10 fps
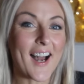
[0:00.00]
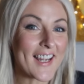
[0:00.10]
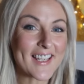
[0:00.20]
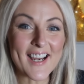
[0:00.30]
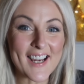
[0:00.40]

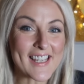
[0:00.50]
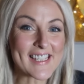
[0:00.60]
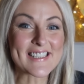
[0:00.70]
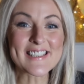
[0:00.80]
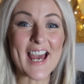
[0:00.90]
Hi
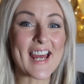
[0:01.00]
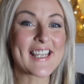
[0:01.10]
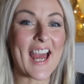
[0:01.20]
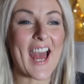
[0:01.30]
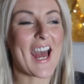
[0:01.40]
guys,
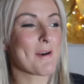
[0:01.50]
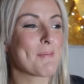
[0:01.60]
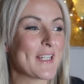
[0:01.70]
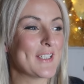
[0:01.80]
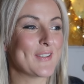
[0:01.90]
and
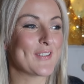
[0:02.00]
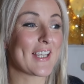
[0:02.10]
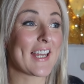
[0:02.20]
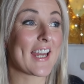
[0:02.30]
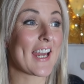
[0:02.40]
happy new
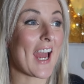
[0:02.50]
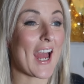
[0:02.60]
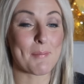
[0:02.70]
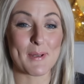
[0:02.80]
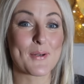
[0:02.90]
year,
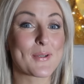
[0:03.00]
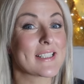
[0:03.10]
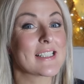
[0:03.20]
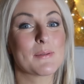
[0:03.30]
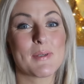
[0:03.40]
happy
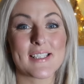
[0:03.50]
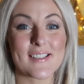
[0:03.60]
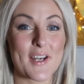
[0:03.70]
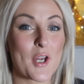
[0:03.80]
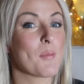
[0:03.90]
Christmas.
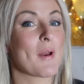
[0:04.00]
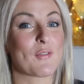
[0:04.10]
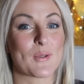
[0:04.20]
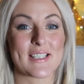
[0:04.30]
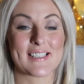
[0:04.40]
I hope
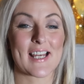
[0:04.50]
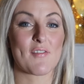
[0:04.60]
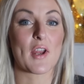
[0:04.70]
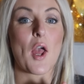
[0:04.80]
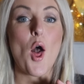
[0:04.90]
everyone is
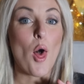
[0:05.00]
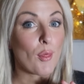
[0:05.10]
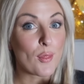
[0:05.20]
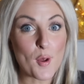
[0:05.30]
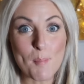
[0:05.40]
having
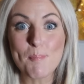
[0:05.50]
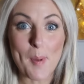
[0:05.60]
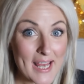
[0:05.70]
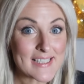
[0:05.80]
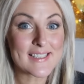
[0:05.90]
the
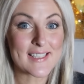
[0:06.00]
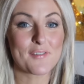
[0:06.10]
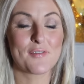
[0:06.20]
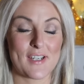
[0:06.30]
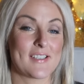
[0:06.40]
best
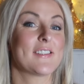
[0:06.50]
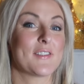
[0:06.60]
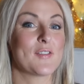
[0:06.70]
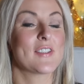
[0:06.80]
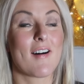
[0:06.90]

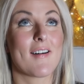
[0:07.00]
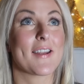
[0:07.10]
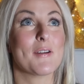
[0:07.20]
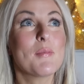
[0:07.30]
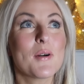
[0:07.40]
festive
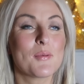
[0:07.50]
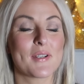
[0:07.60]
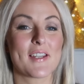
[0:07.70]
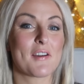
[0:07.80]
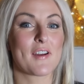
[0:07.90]
time
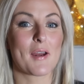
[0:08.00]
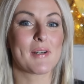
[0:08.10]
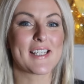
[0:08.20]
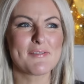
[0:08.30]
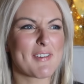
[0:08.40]
with their
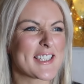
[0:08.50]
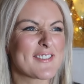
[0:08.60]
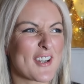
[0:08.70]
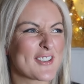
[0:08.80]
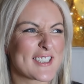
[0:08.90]
families,
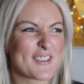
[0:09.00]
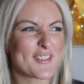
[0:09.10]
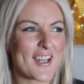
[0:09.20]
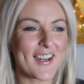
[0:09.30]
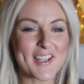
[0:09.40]
best
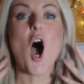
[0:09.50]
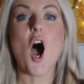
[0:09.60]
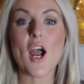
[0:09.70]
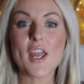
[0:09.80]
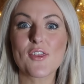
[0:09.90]
festive time.
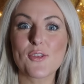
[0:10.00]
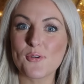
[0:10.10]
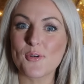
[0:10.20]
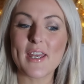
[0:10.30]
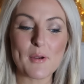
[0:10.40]
I
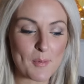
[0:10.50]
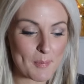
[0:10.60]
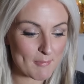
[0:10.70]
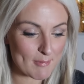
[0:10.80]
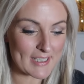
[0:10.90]
thought it
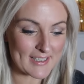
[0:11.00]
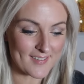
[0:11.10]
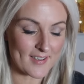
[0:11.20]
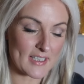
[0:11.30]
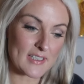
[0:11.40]
would be really
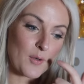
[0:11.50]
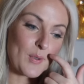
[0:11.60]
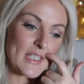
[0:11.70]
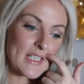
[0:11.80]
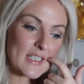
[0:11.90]
nice.
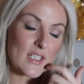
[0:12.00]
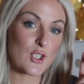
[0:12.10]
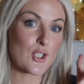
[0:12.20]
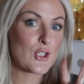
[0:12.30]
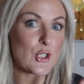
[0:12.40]
We did
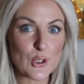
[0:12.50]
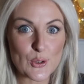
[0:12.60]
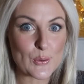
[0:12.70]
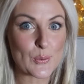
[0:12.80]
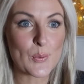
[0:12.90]

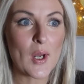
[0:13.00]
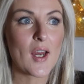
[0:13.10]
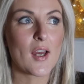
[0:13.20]
two